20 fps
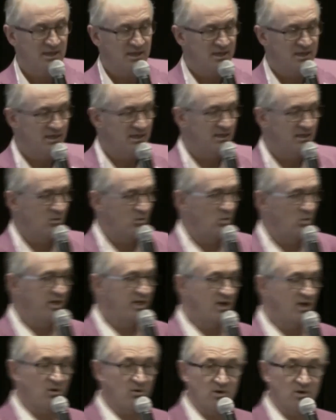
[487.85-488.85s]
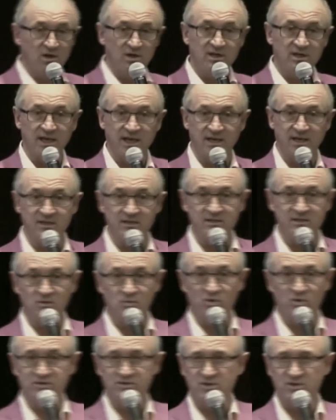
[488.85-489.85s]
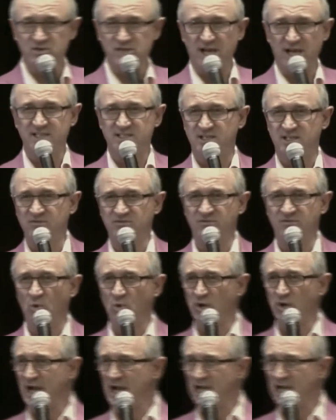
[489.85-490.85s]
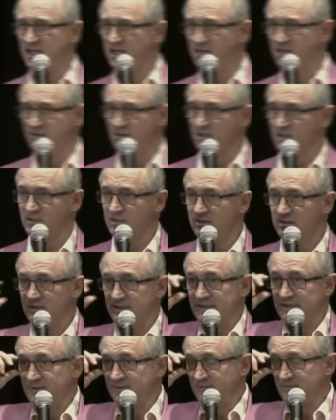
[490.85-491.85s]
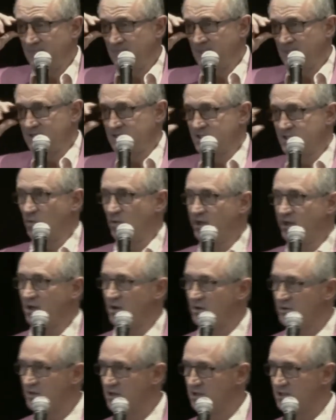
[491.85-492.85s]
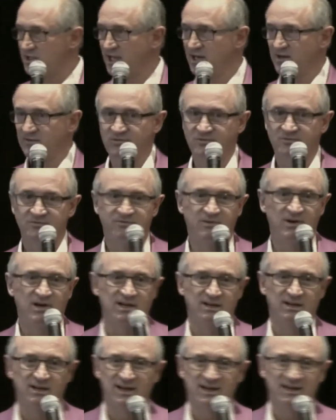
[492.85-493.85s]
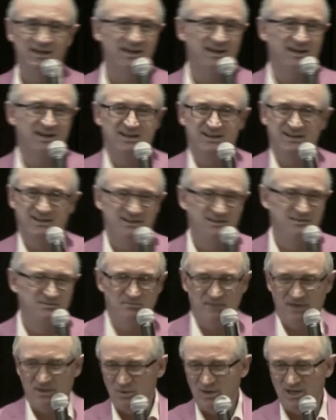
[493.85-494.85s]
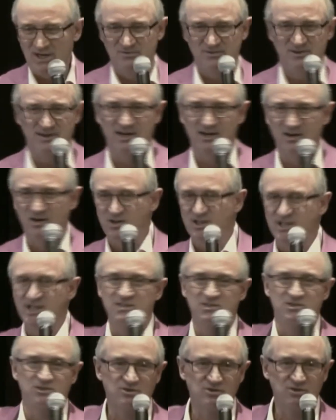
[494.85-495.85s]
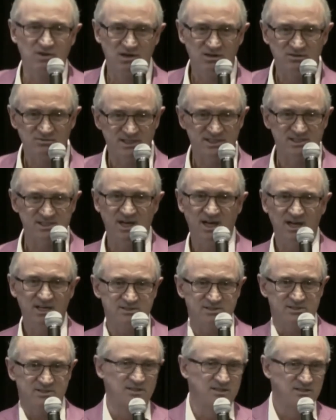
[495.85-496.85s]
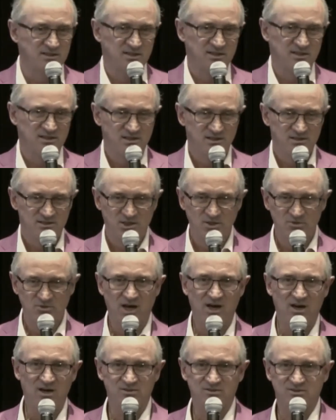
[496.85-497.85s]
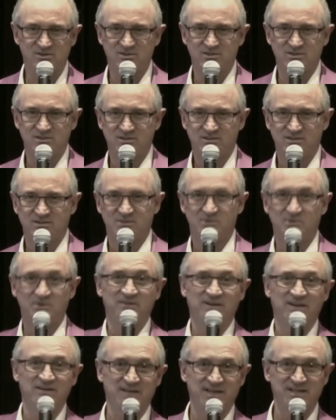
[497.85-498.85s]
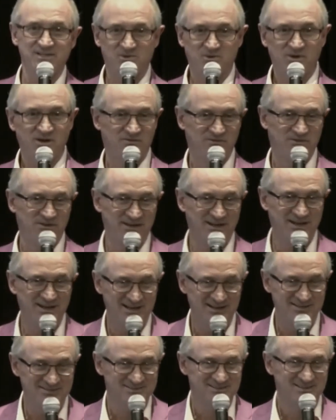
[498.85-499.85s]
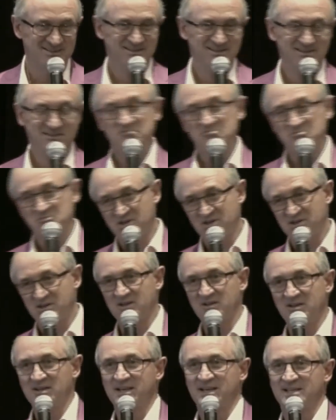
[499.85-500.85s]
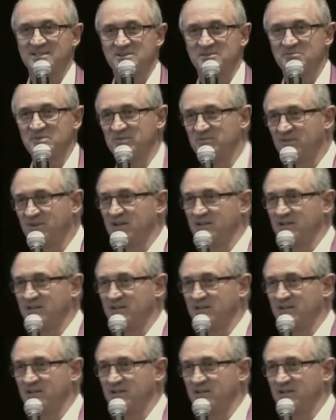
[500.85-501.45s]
We go and look at it. The realtor's asking $4.9, I think. So we go and look at it for fun. My wife and I, our kids are grown. It's us, 2 dogs, 25,000 square foot house. We're going to go look at it. It's going to be fun.